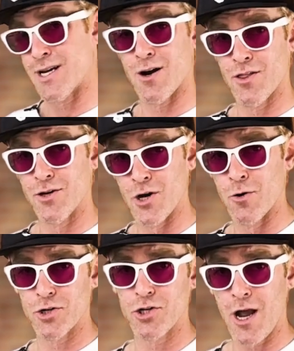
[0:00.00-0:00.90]
down to the
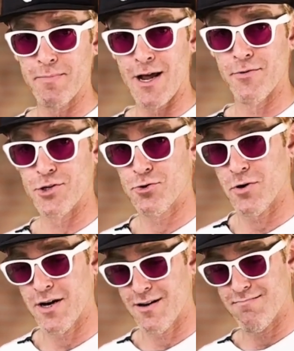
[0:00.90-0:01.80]
donut shop down the
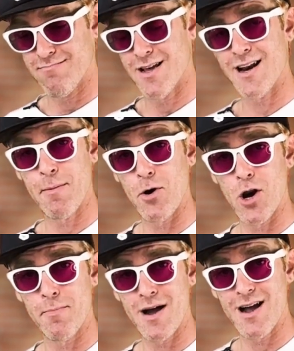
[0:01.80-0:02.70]
street and I
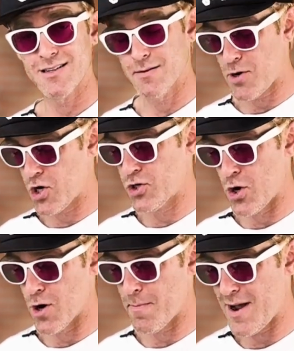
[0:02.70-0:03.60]
bought a box. I bought a
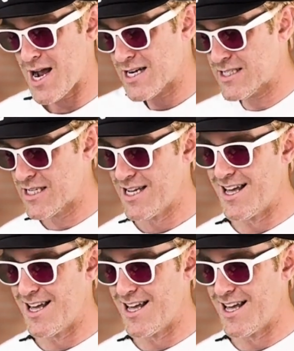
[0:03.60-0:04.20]
donut box.